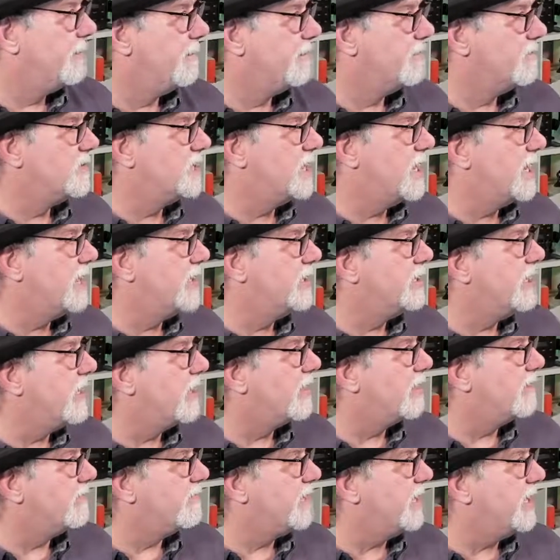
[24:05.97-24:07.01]
Okay, now
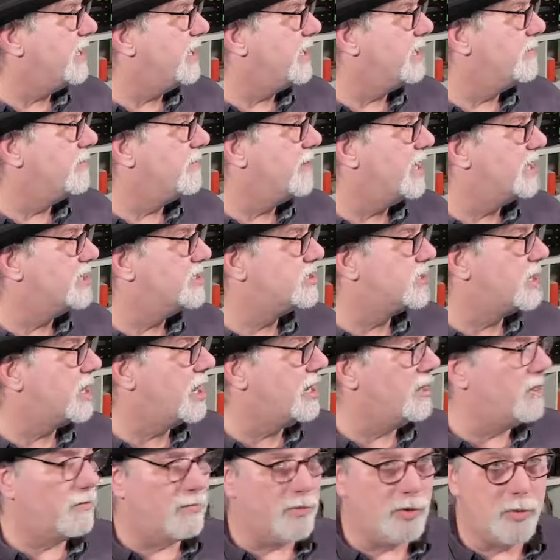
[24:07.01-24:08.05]
that I've got him as
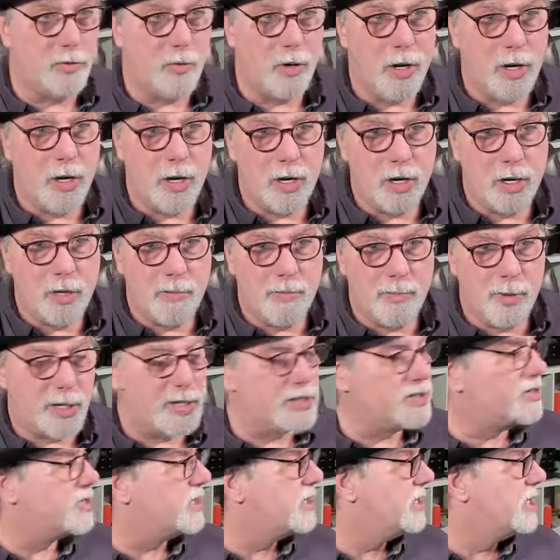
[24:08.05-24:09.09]
kind of the root
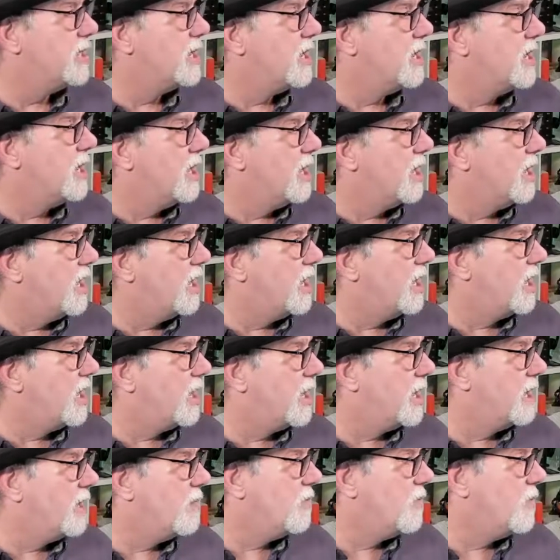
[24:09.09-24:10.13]
person,
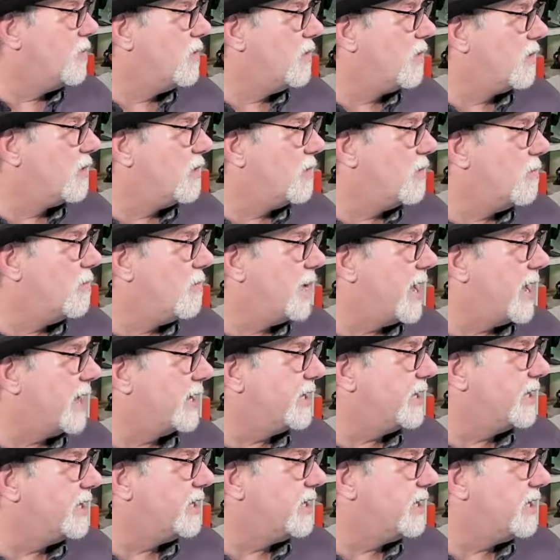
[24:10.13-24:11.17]
I will go
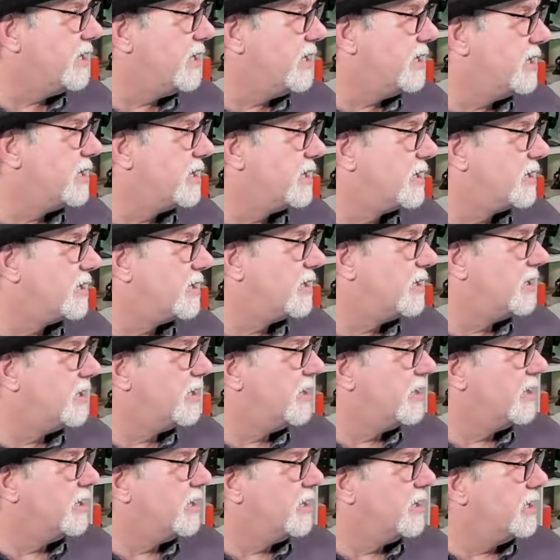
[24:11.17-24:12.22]
back in here,
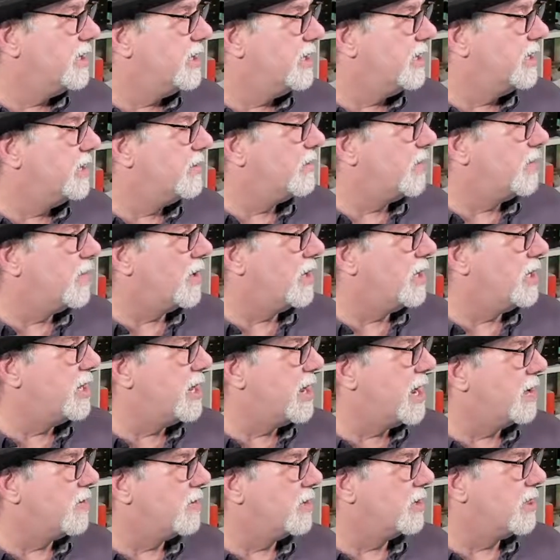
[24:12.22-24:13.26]
and we want an
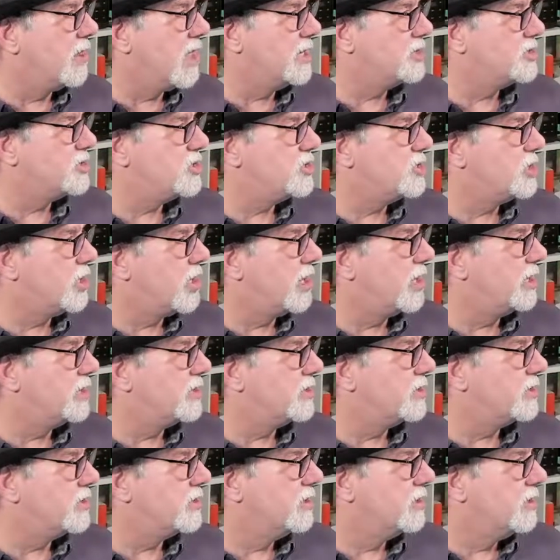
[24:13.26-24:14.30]
hourglass
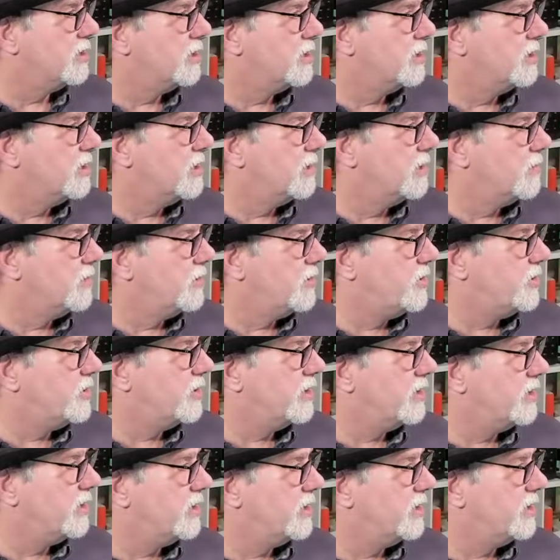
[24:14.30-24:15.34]
chart. We'll do
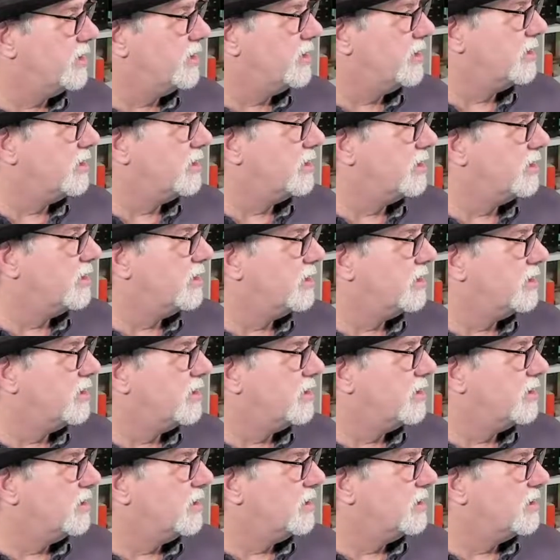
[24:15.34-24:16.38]
it in
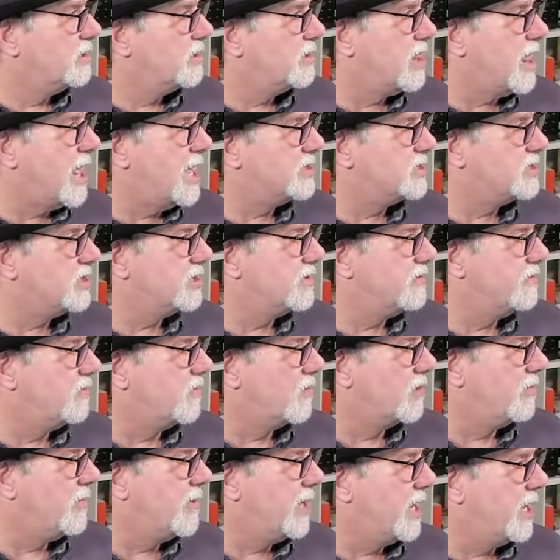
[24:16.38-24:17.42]
classic
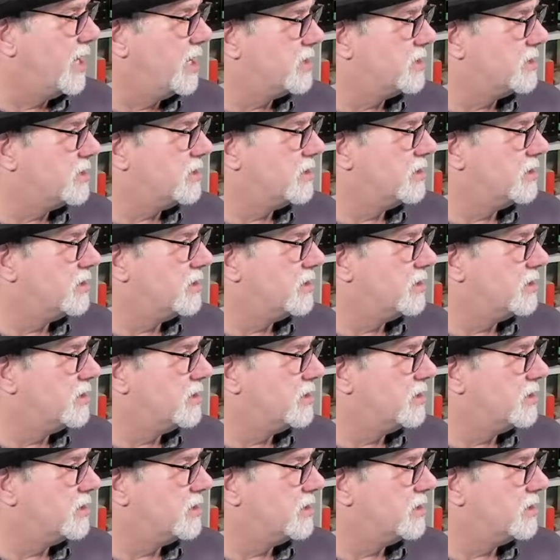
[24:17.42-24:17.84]
format.